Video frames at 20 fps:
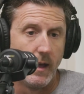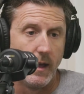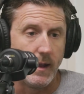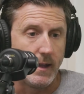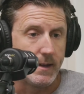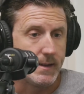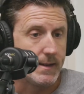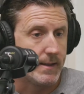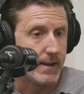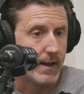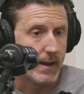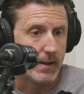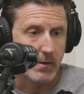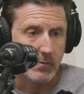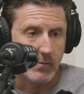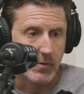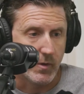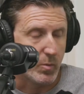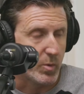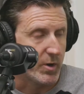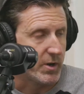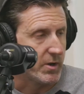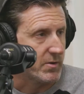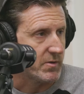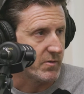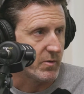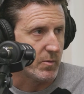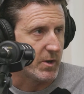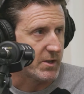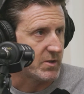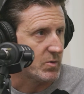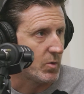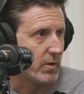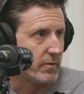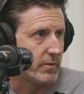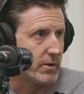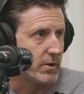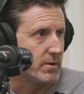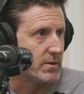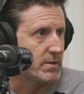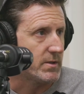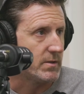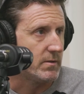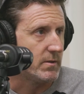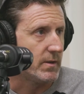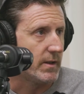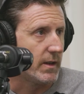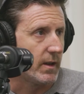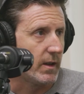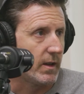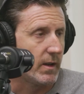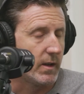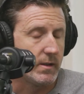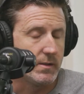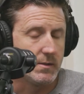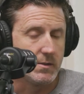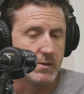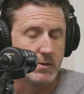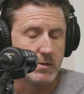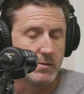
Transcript: And I did that for the Breakers for about 12 years, and